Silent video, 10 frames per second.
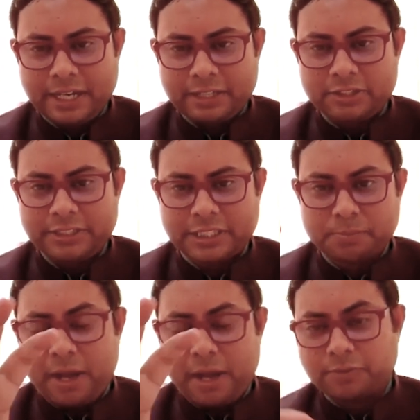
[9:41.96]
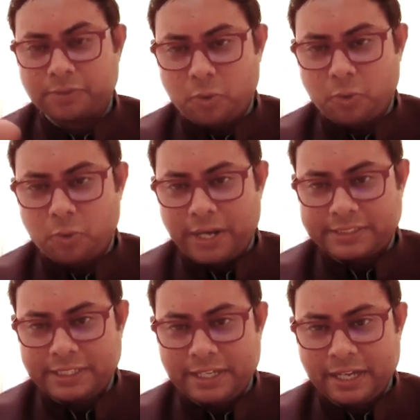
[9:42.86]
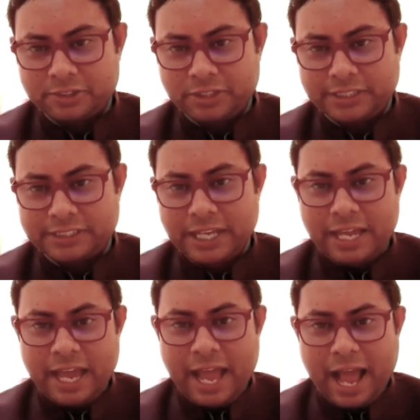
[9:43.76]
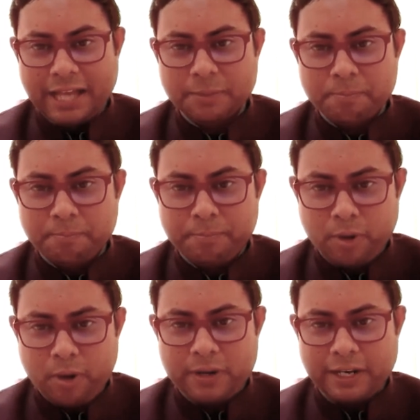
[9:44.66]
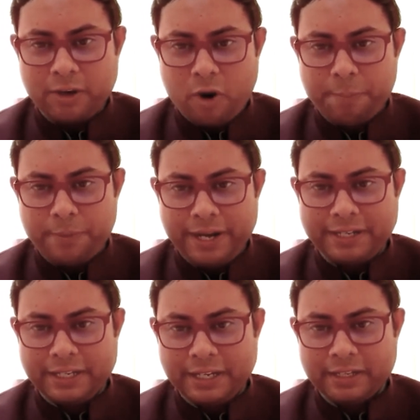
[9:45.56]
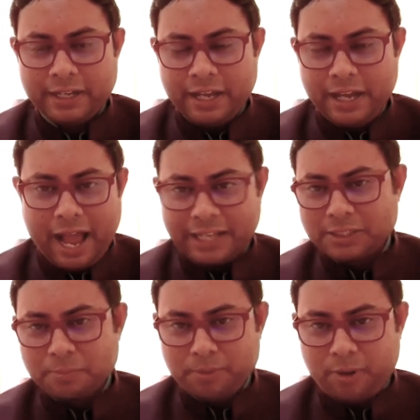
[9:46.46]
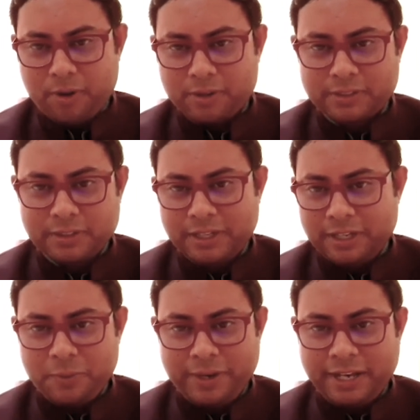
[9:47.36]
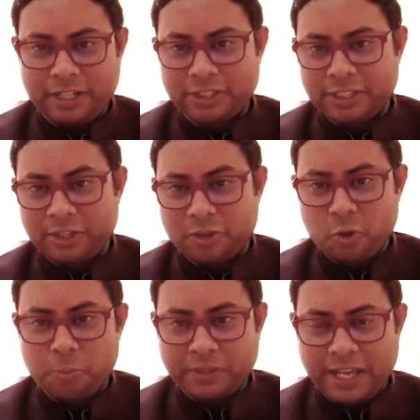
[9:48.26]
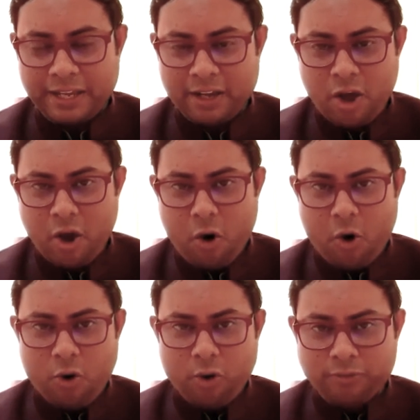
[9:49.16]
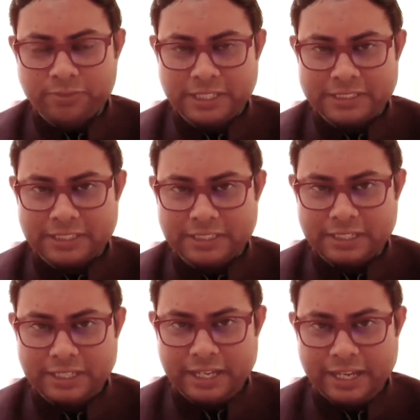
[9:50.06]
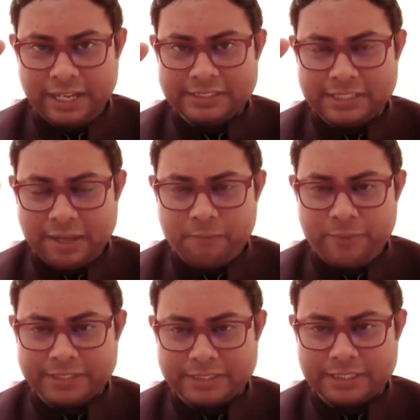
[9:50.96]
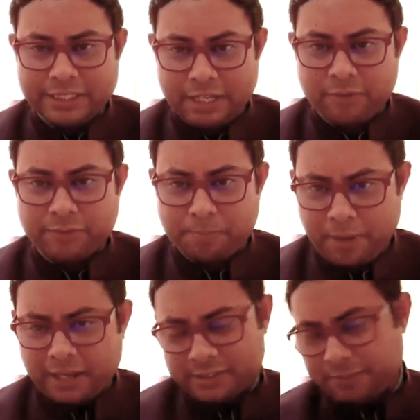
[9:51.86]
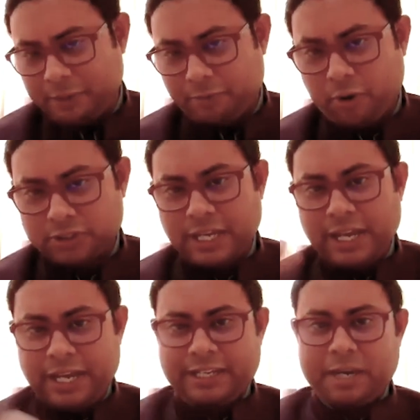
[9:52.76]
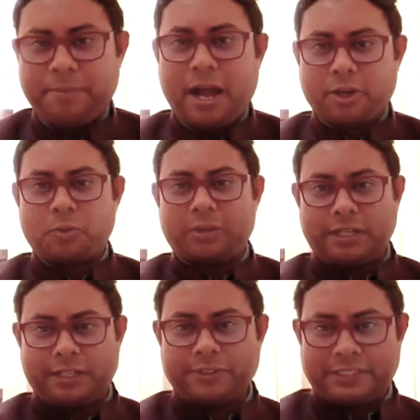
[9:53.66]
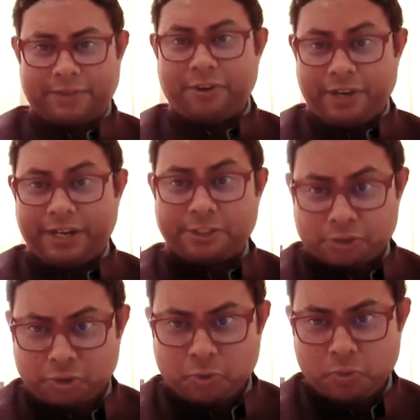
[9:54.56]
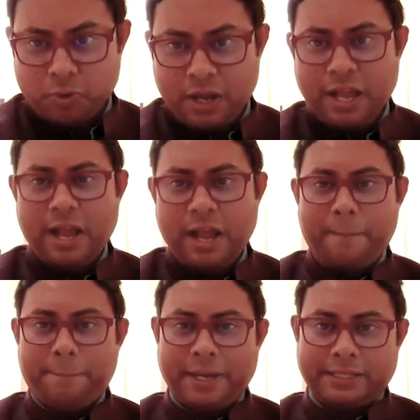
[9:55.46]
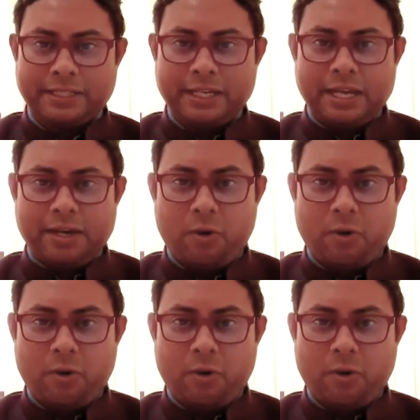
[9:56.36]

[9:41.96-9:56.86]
countries as part of the OIC countries, as a bloc and operating as a bloc, indulging in groupthink, all of this in some ways is a thing of the past. I mean, of course, it can be argued that it was never really true, but